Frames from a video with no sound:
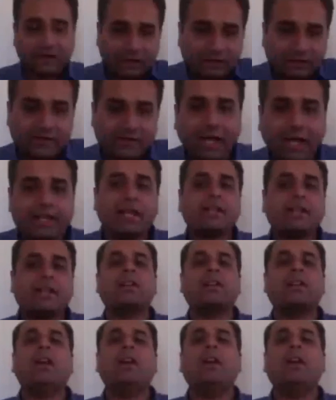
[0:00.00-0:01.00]
This is
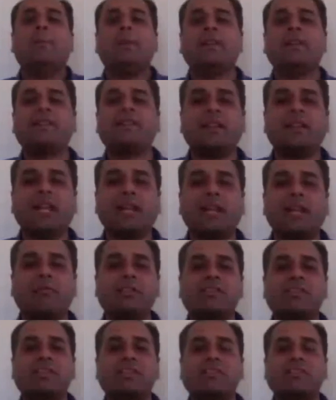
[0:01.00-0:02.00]
direct patient
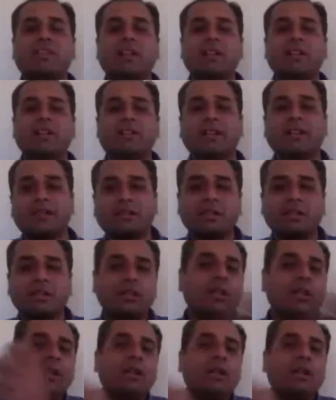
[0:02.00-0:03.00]
language distillation
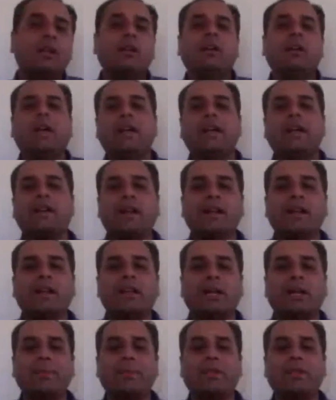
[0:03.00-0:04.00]
in the
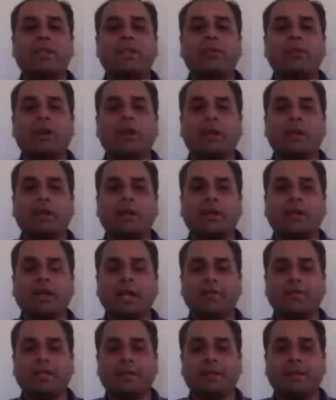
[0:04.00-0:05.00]
entire library you
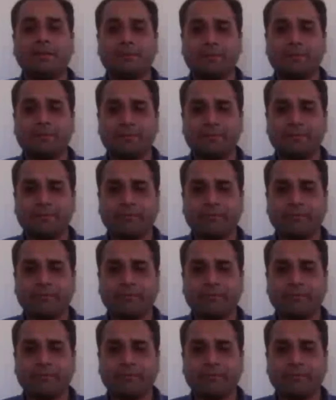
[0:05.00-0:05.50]
are having.